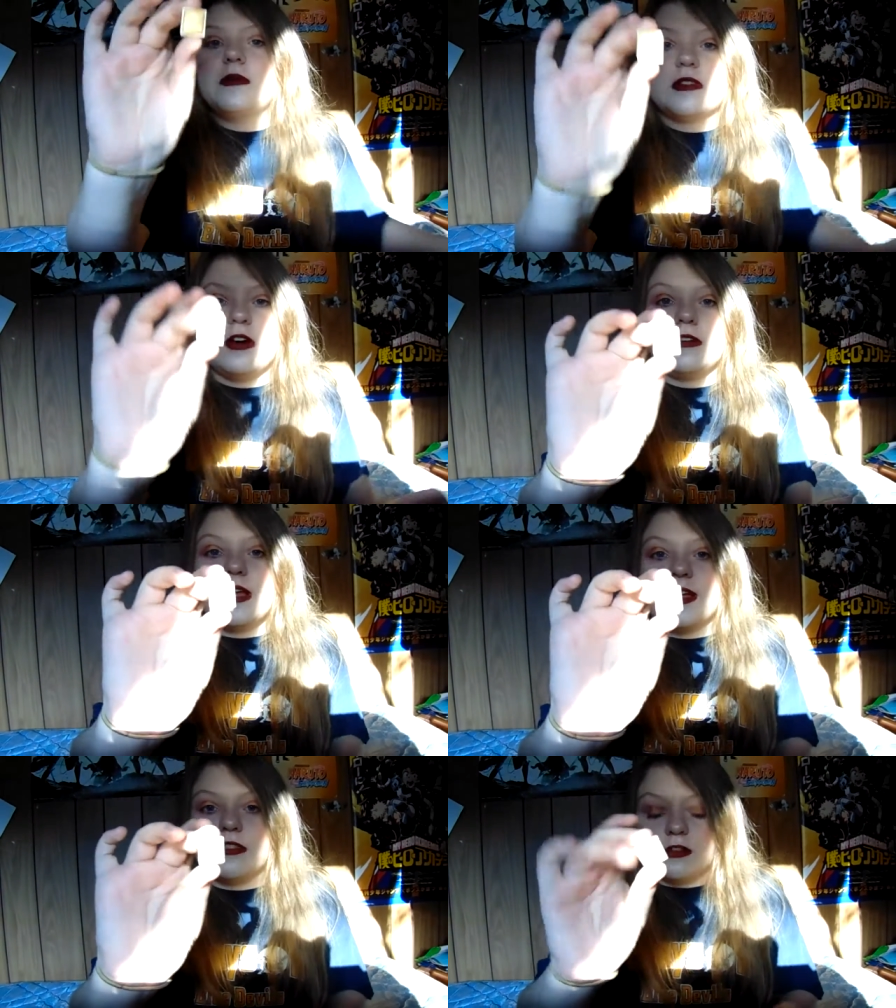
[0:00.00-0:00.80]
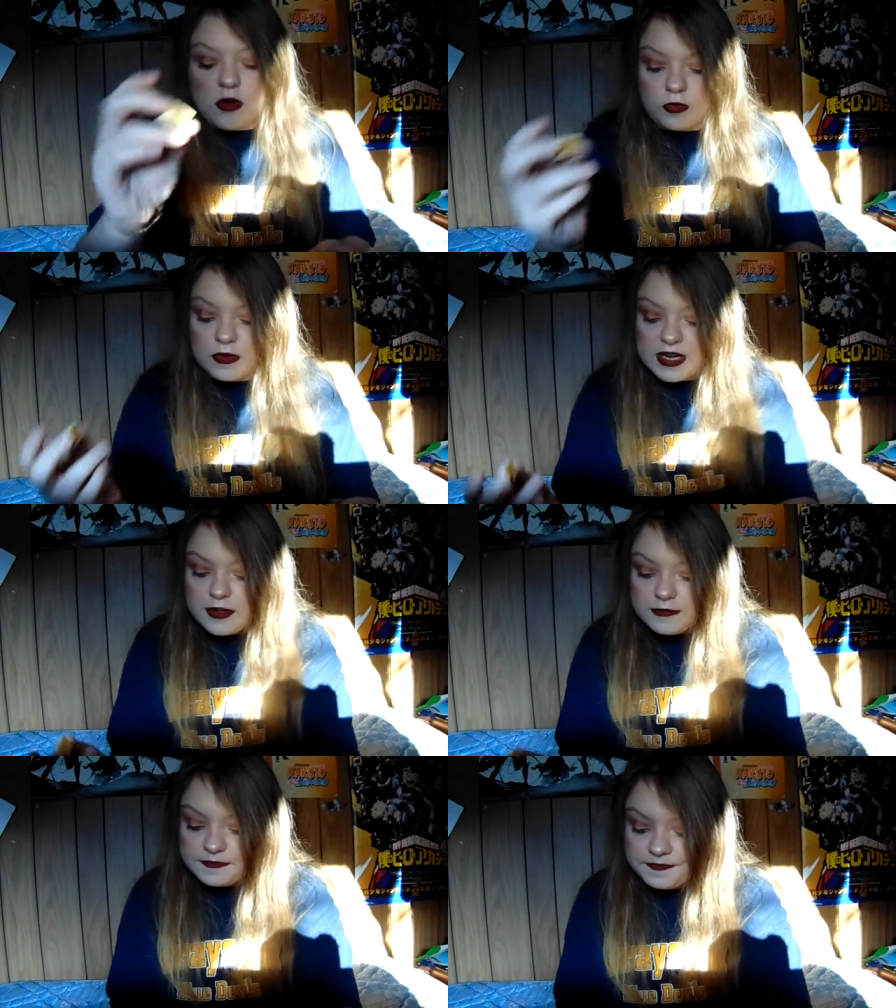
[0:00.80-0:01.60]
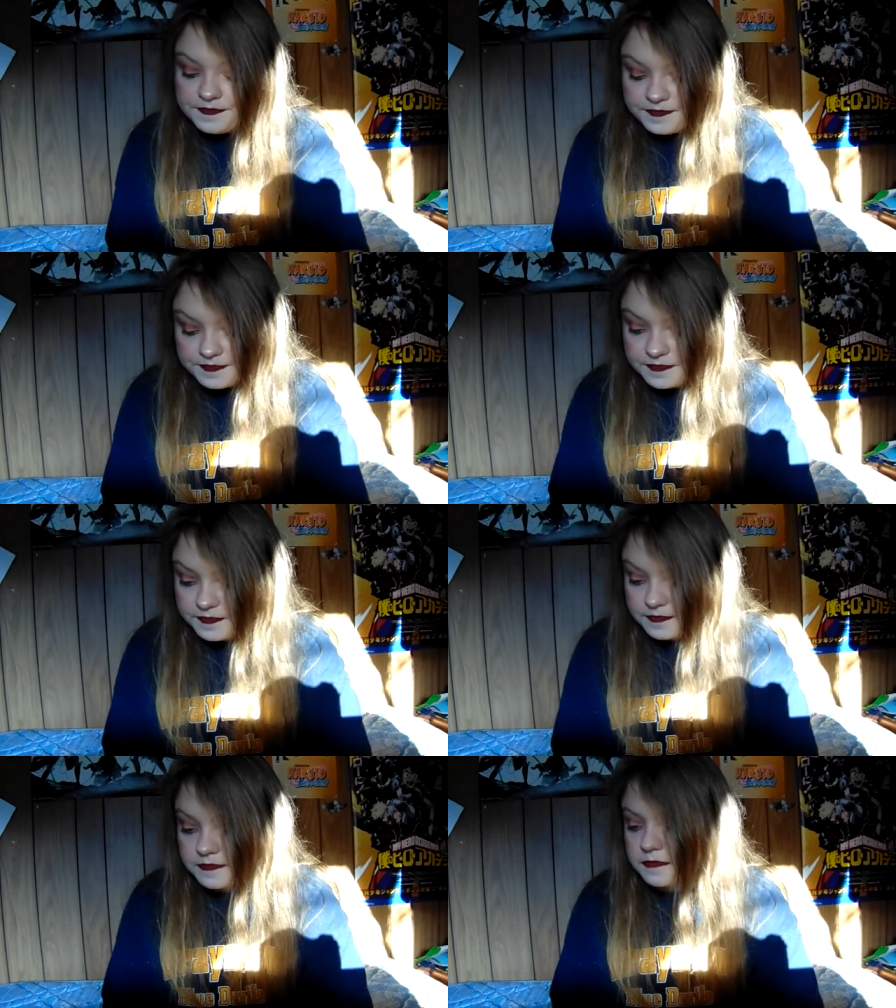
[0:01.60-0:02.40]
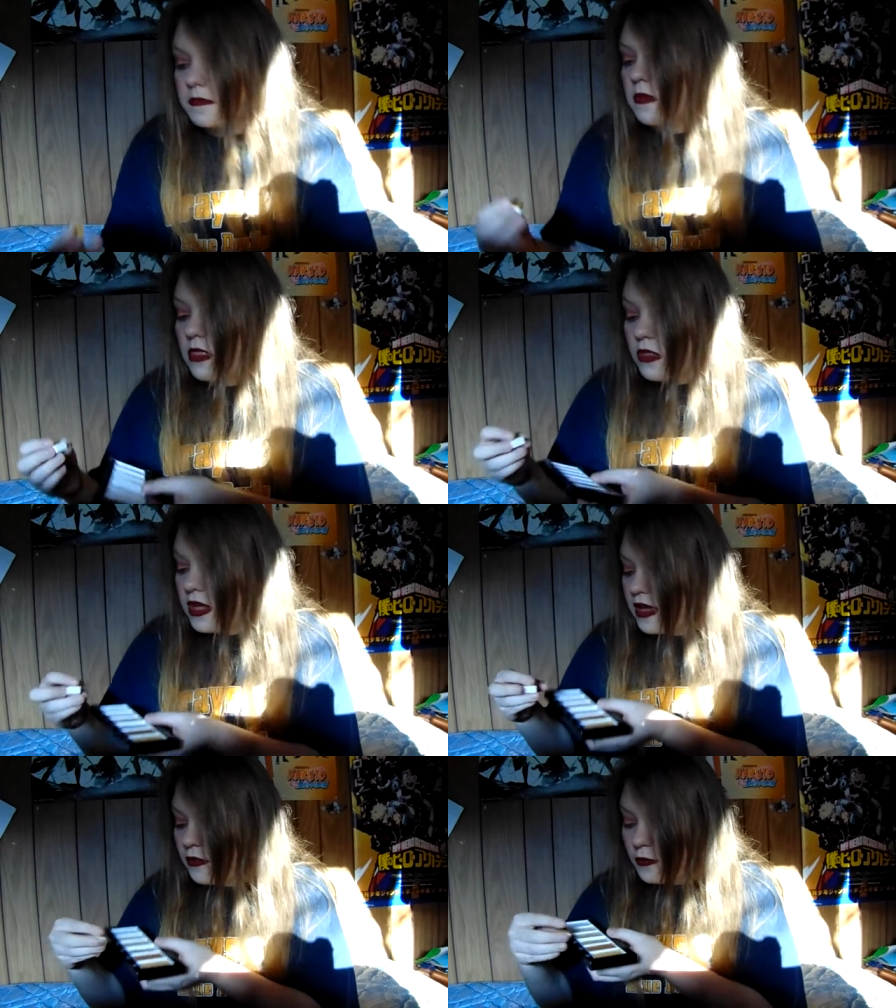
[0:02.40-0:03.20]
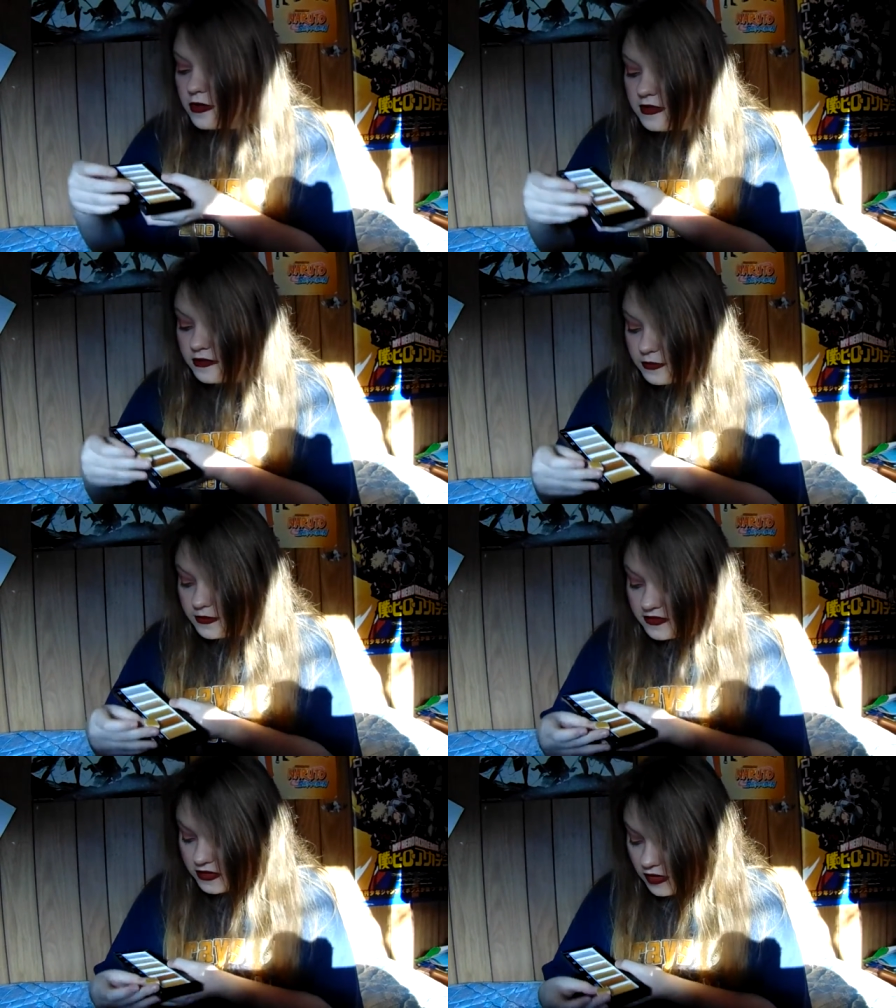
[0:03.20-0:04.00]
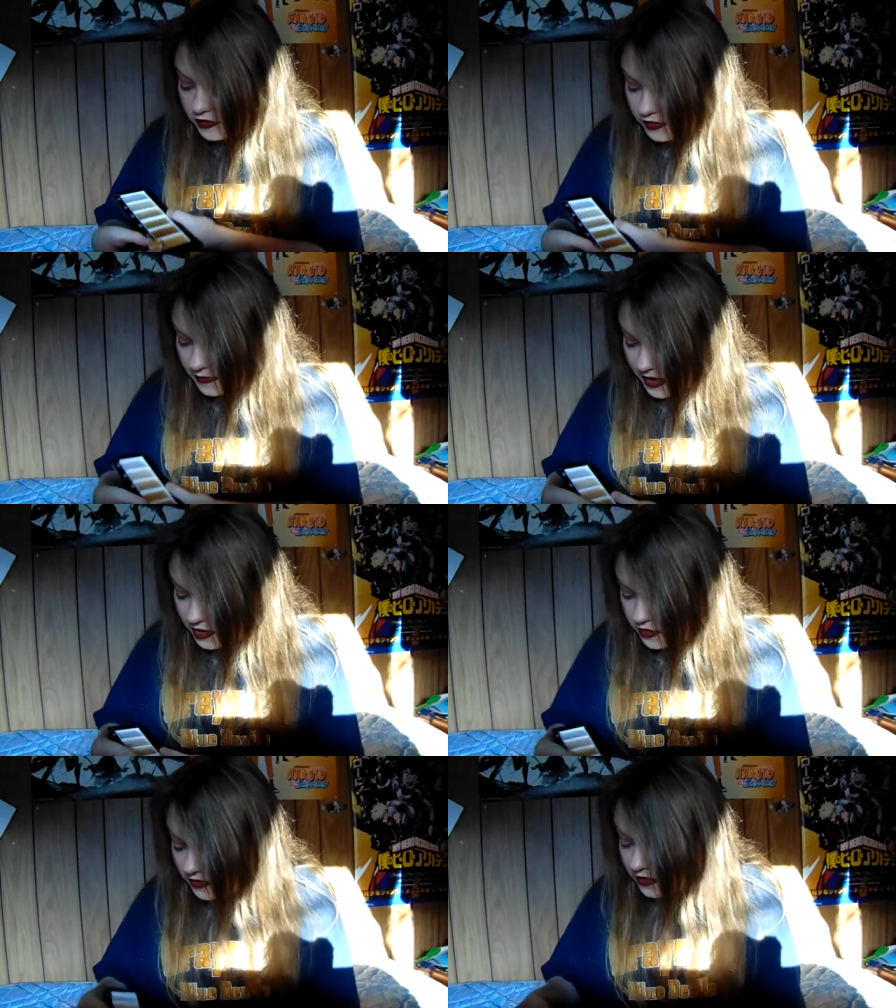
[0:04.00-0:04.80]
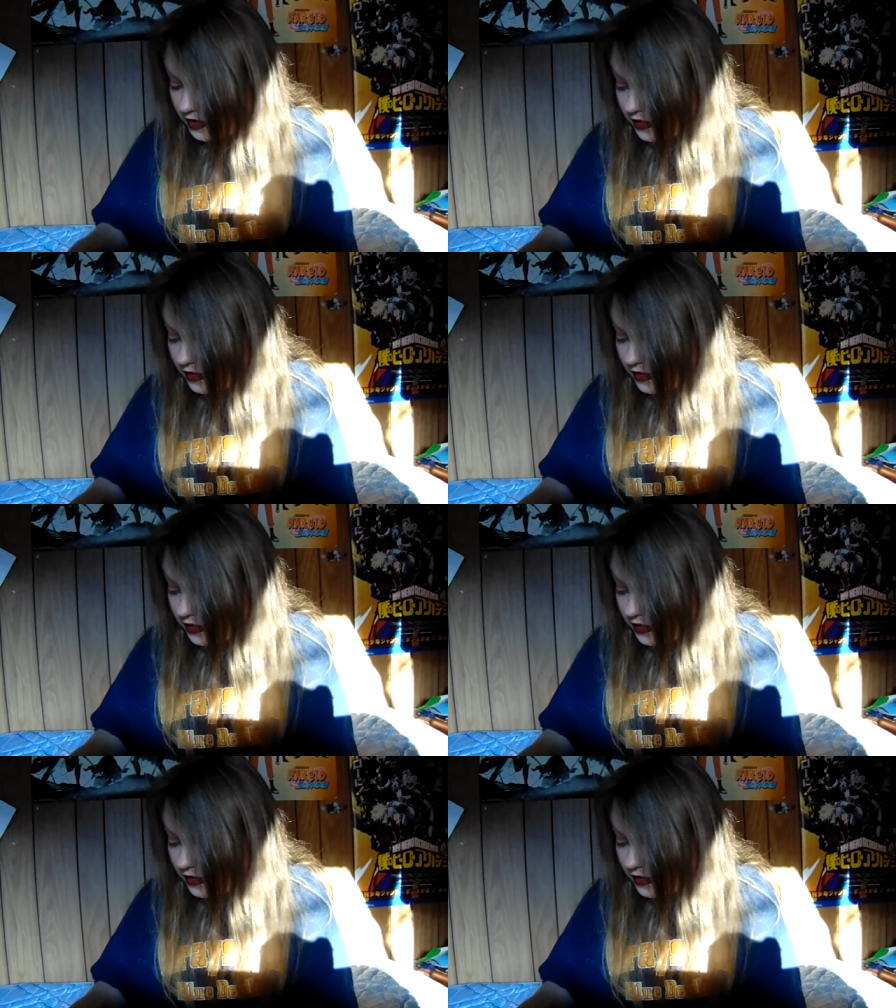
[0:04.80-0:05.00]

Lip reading: gold, I got the gold one out. Okay, the one this one so closely matches